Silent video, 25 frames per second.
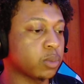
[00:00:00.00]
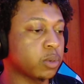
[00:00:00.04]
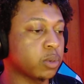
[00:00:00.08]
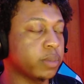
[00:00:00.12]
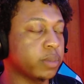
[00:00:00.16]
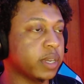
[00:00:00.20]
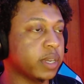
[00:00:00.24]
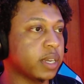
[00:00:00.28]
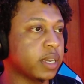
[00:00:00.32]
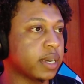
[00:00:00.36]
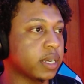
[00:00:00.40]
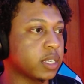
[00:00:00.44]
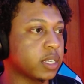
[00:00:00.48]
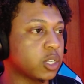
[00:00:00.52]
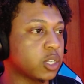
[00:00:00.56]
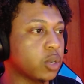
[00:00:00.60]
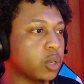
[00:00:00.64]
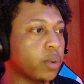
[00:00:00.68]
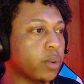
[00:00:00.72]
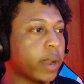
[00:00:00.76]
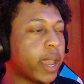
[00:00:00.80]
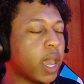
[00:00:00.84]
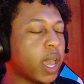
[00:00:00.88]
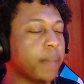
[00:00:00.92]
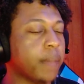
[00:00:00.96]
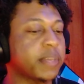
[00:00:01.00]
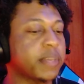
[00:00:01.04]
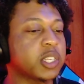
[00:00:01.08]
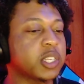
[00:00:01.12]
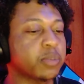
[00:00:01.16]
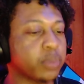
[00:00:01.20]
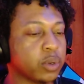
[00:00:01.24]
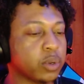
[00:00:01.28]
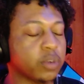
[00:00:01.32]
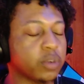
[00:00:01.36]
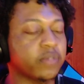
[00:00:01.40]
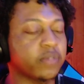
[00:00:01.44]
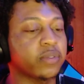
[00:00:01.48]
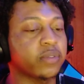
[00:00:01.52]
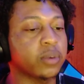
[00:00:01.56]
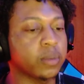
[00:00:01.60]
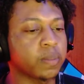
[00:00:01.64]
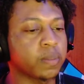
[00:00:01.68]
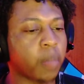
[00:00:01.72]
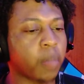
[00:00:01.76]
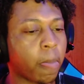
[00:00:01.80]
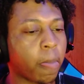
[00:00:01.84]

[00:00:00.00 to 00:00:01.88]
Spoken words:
because who I am is beautiful.